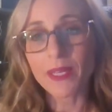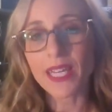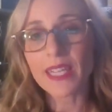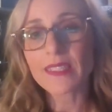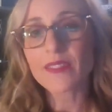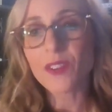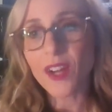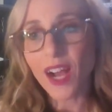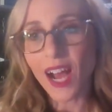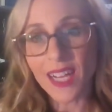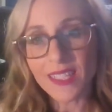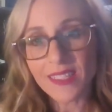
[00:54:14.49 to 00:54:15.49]
Because
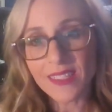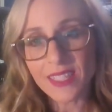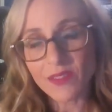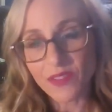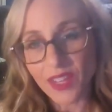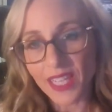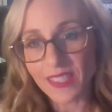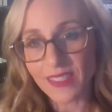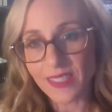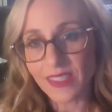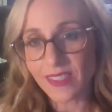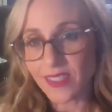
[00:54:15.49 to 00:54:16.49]
for us,
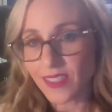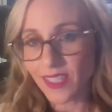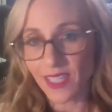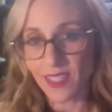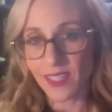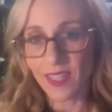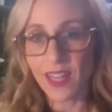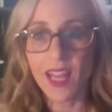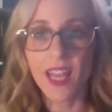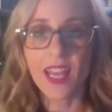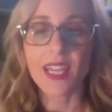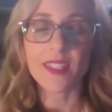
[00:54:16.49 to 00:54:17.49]
advancing skill
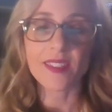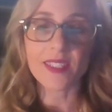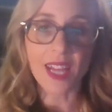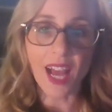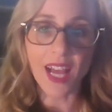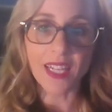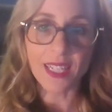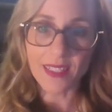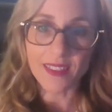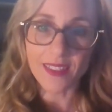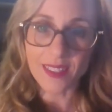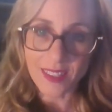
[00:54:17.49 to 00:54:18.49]
is not
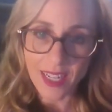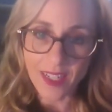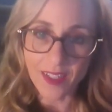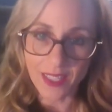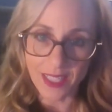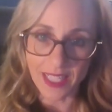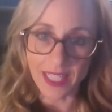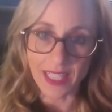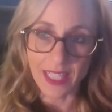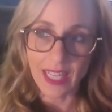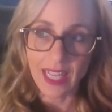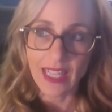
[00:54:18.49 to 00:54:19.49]

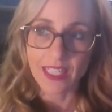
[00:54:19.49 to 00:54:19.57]
necessarily